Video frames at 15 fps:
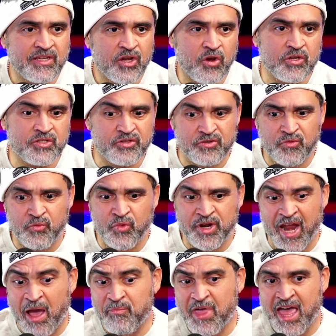Because when
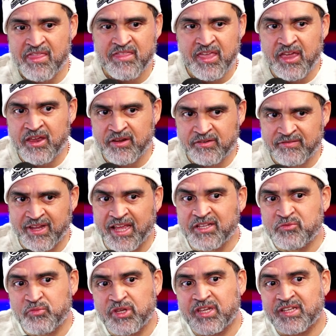I'm not there, they
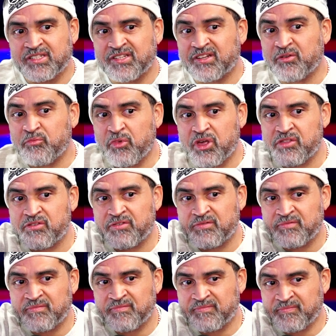speaking to the mother.
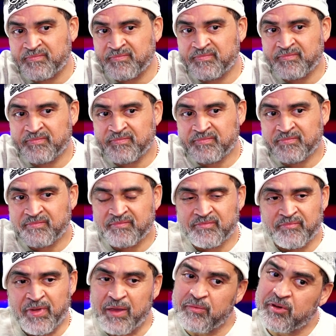
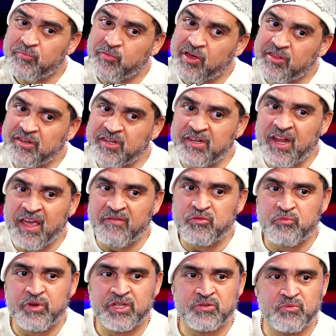Maybe the mother didn't have the
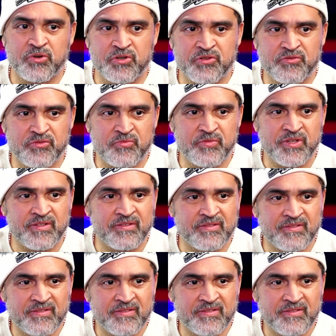best words for me.